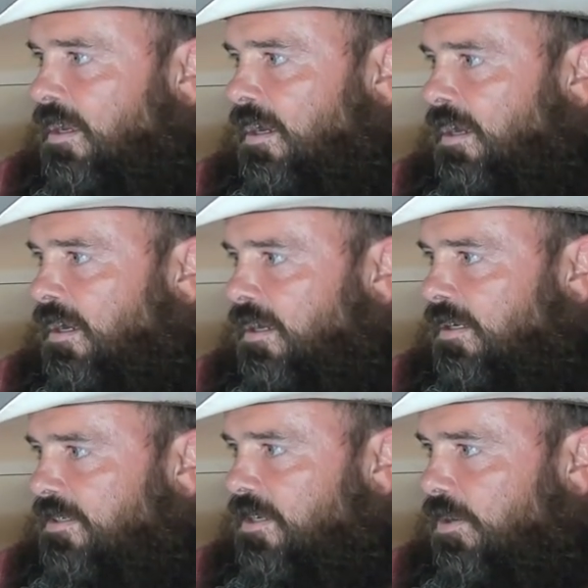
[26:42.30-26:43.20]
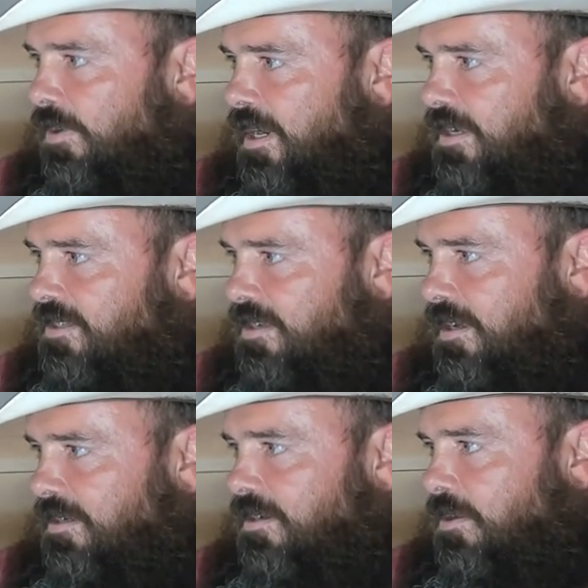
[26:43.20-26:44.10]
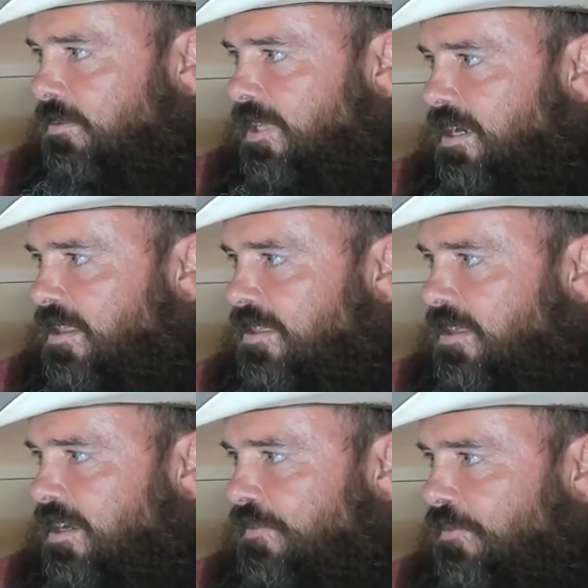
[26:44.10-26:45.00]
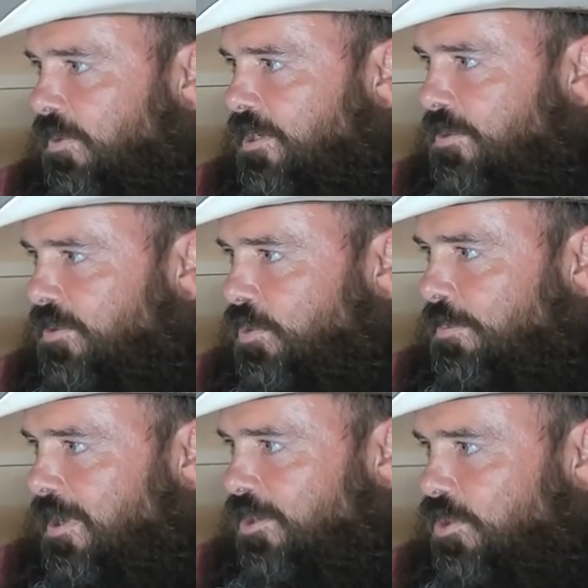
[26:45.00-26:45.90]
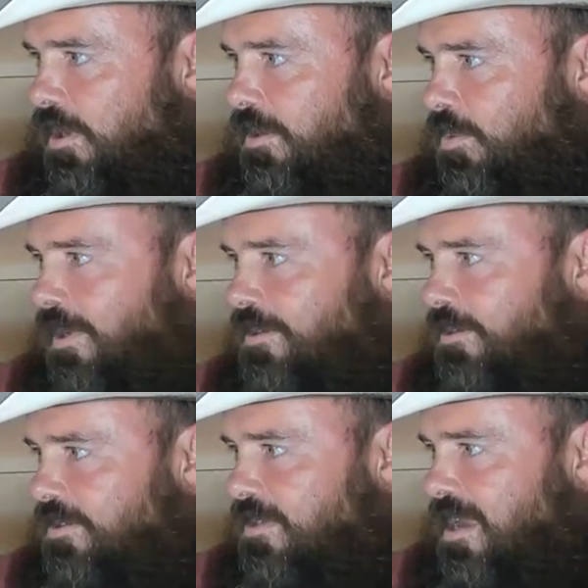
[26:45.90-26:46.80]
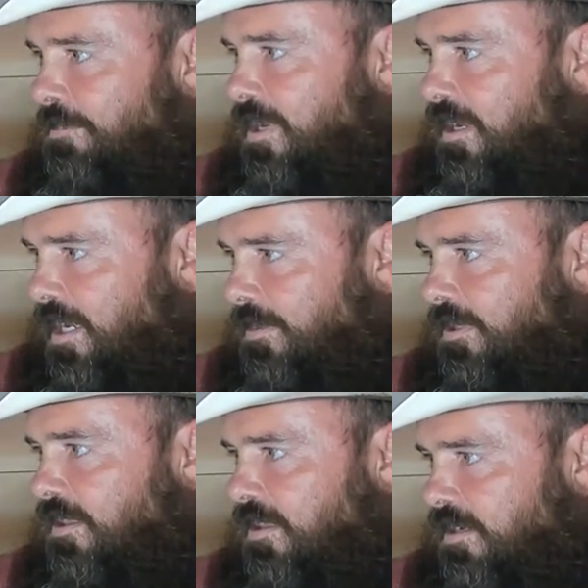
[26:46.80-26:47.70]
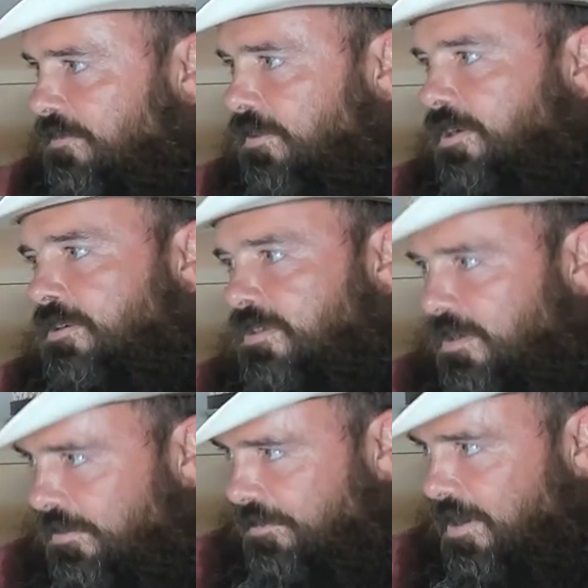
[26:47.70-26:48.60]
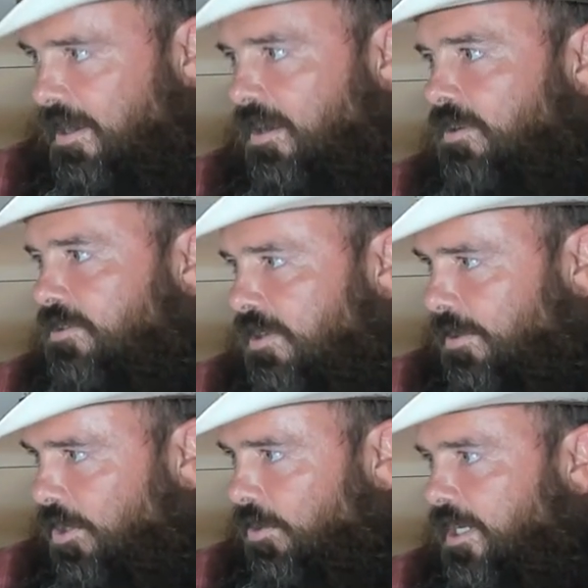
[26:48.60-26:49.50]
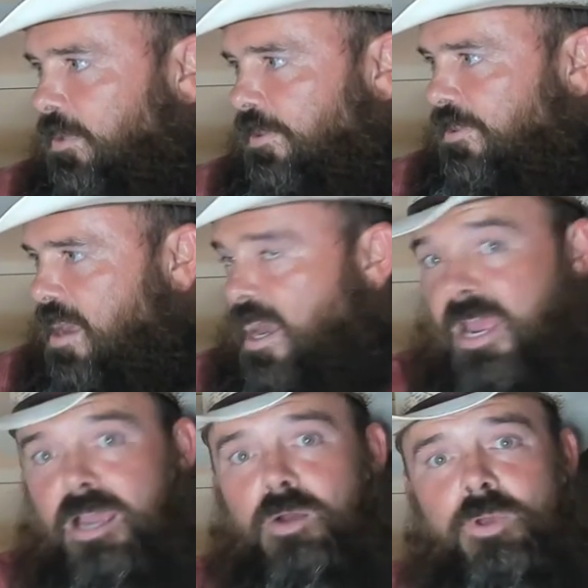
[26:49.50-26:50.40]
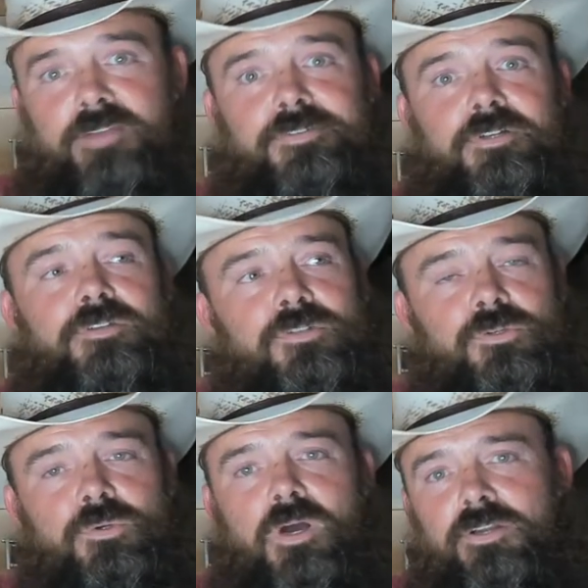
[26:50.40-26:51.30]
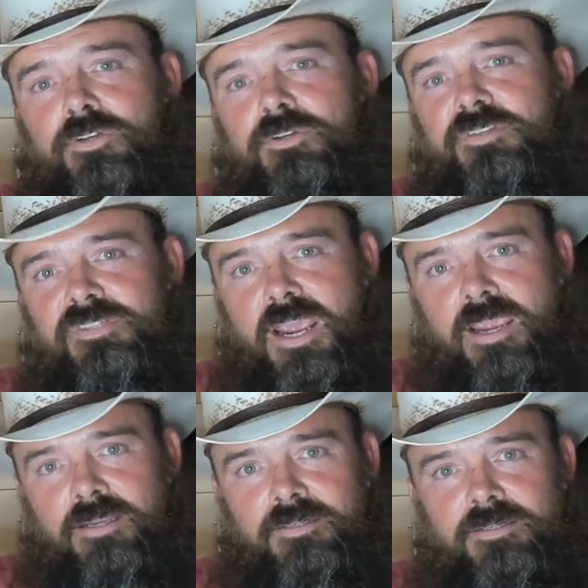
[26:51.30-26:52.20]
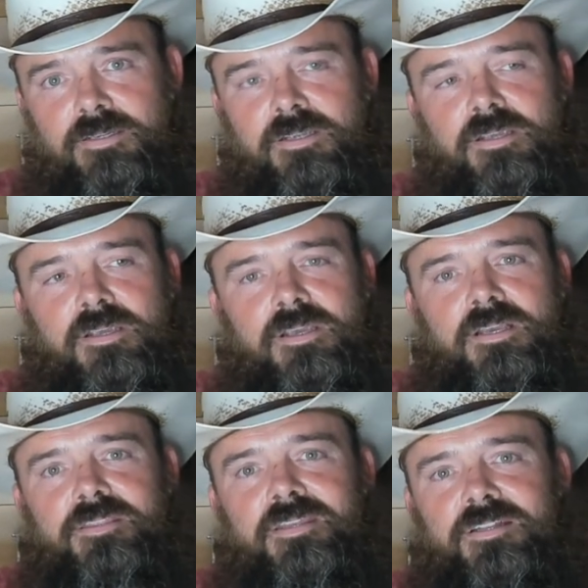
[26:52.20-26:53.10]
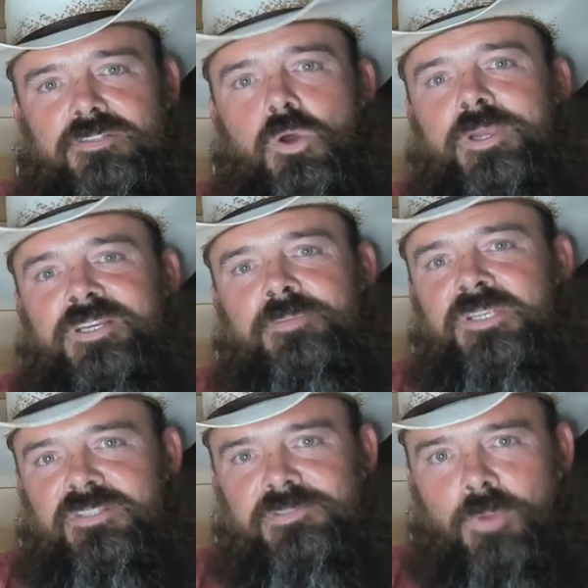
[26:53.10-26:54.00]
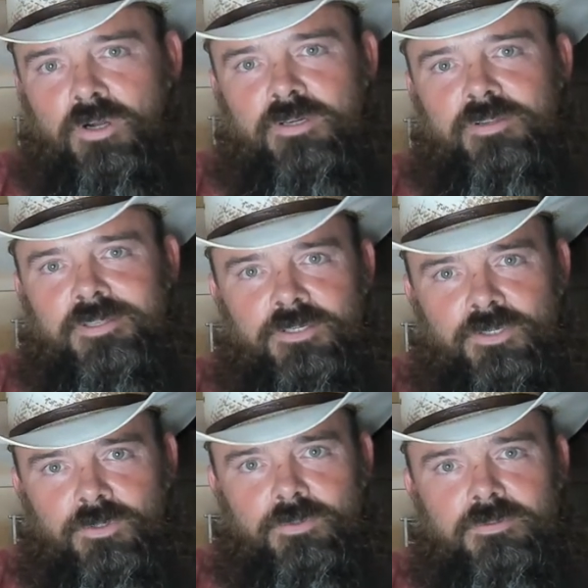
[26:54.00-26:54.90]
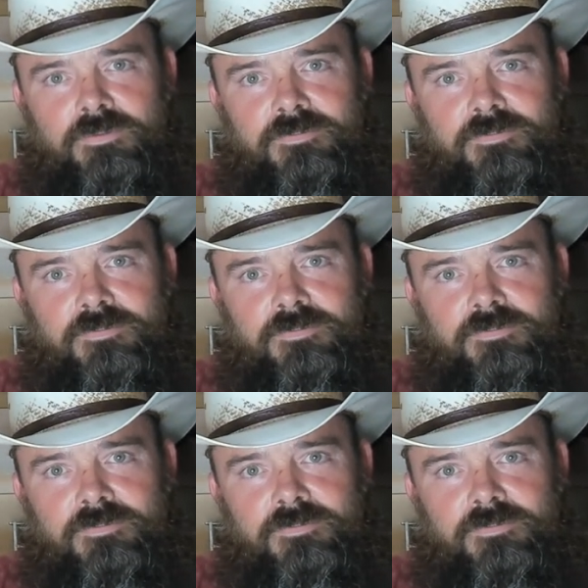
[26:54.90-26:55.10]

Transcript: Uh, Del Rey said, Don't let it think for you too much, otherwise, you'll stop being able to think for yourself. I also agree with that. However, do understand that it's going to be smarter than you.